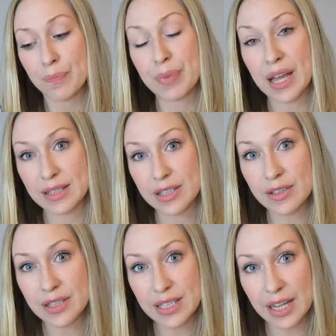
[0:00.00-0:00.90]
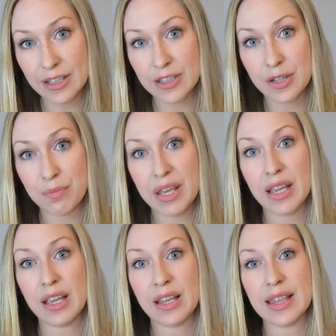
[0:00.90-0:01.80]
pencils tend to
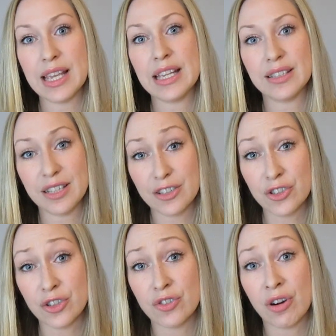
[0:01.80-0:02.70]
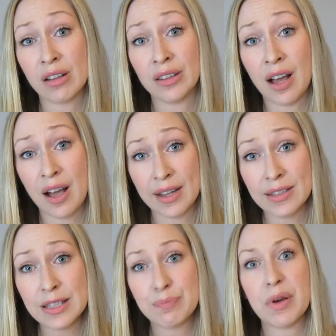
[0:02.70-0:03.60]
be the easiest to draw
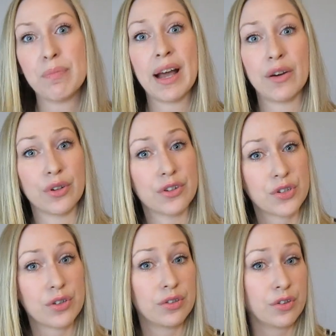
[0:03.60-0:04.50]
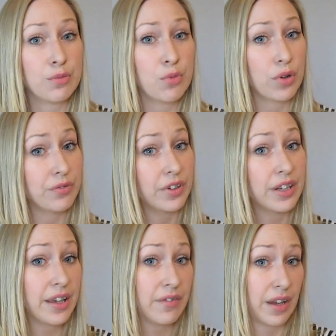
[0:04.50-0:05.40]
lines, but powders are a little more
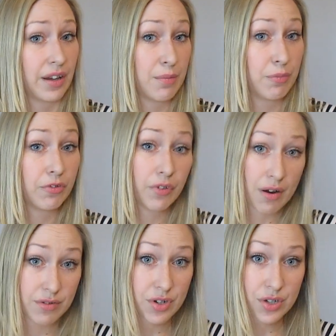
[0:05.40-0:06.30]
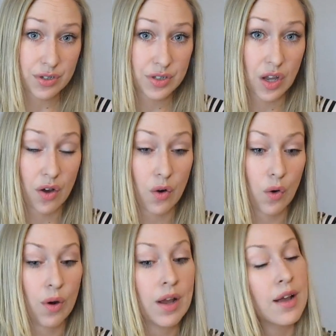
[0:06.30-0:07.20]
forgiving up front.
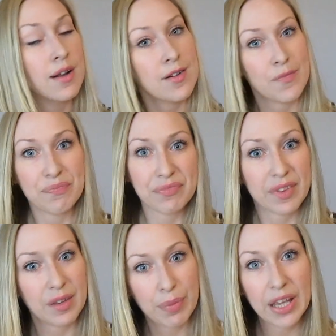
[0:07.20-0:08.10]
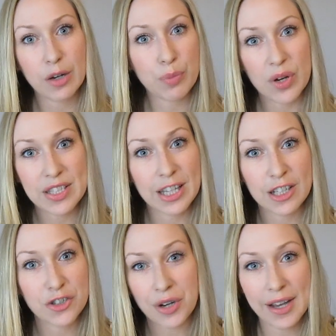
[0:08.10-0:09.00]
So pick your
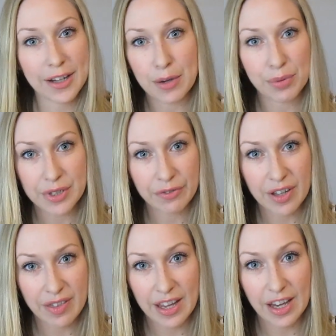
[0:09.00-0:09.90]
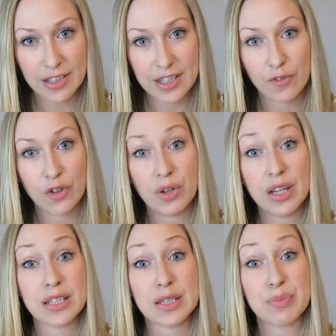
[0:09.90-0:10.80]
poison, try a couple different things. If you need
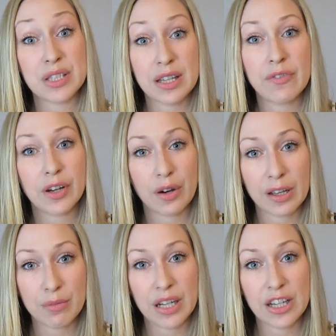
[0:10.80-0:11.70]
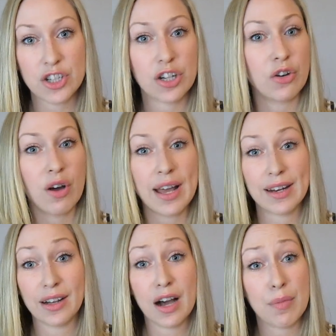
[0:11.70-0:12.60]
a specific recommendation, go ahead
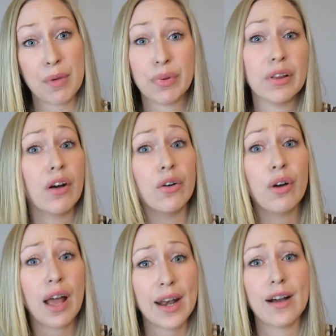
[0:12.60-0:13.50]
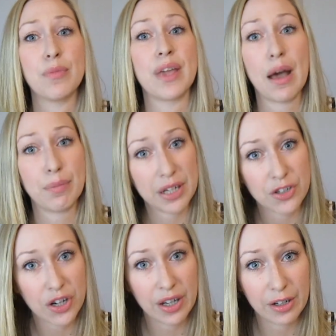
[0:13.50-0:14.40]
and comment below, and I'll be happy to
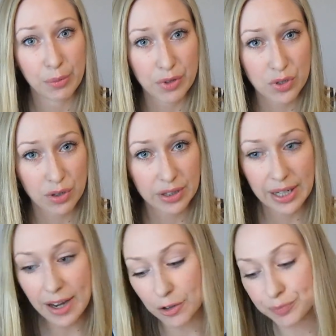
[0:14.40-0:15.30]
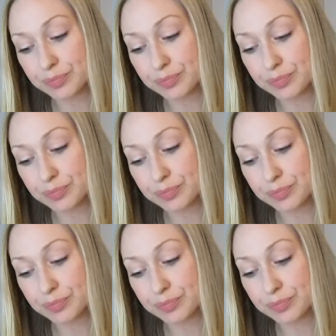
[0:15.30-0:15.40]
try and help you sort that out.